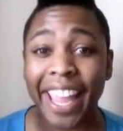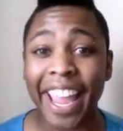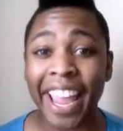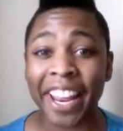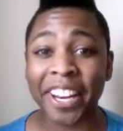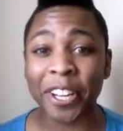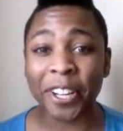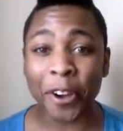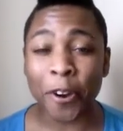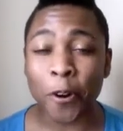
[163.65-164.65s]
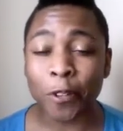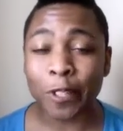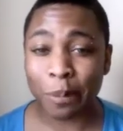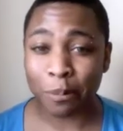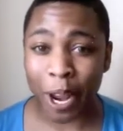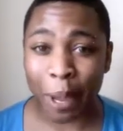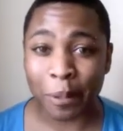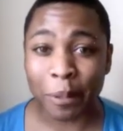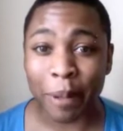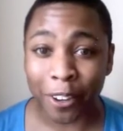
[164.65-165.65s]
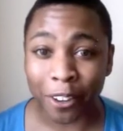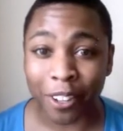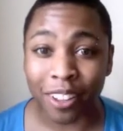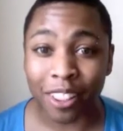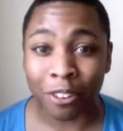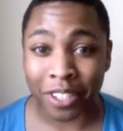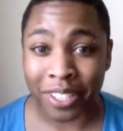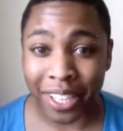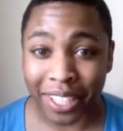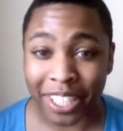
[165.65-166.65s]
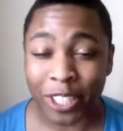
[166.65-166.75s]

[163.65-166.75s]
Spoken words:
and go subscribe to my girl, Laura Zaka.